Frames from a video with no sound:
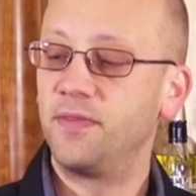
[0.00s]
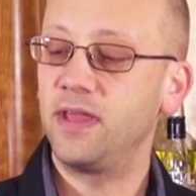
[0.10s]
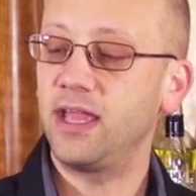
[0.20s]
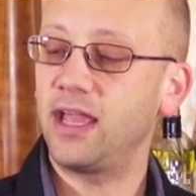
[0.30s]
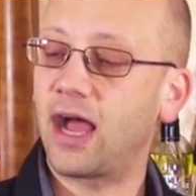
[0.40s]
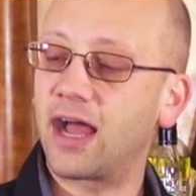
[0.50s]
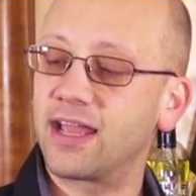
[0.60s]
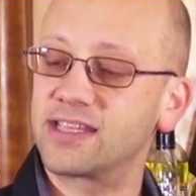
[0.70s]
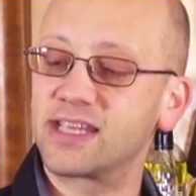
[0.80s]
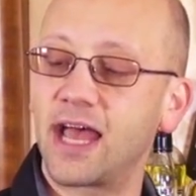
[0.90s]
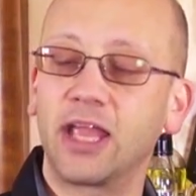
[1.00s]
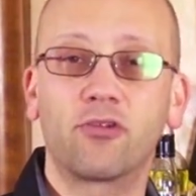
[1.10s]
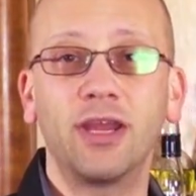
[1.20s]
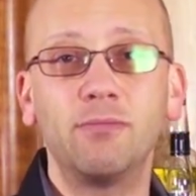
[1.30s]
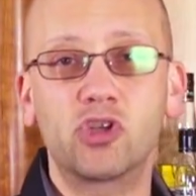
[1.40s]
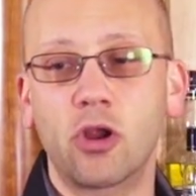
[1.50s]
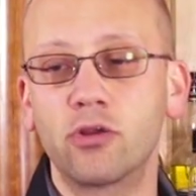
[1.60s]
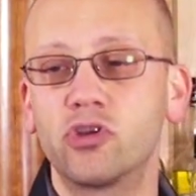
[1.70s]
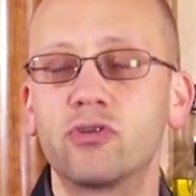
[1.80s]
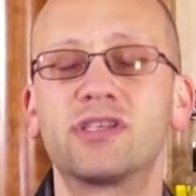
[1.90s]
the ISI cream
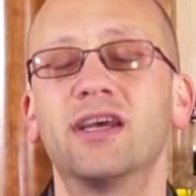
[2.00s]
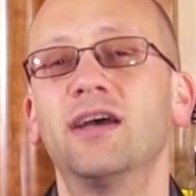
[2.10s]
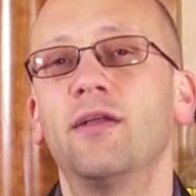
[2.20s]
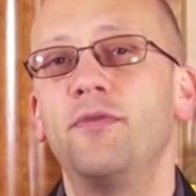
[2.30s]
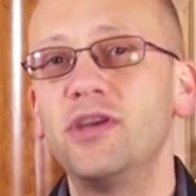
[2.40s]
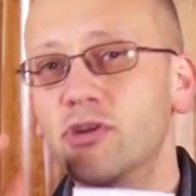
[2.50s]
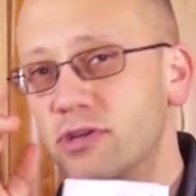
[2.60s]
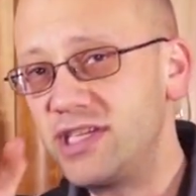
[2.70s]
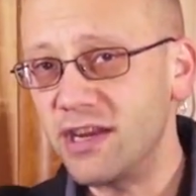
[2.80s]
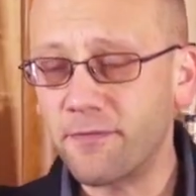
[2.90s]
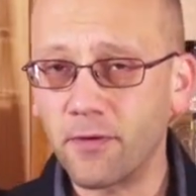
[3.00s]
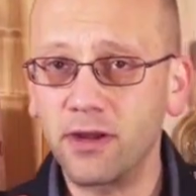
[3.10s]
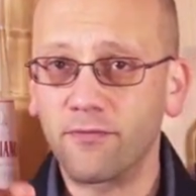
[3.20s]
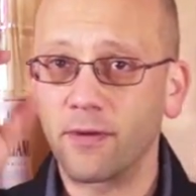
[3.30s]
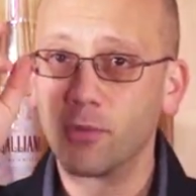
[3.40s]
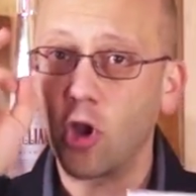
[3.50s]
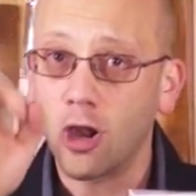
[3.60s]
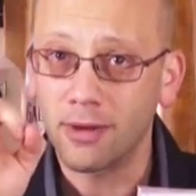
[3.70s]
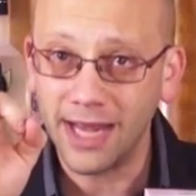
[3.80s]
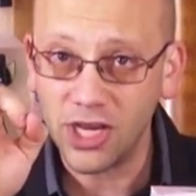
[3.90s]
chargers. These are different from
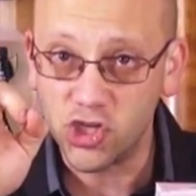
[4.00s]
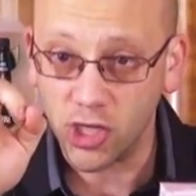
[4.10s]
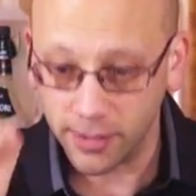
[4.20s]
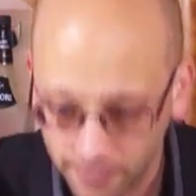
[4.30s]
carbonation.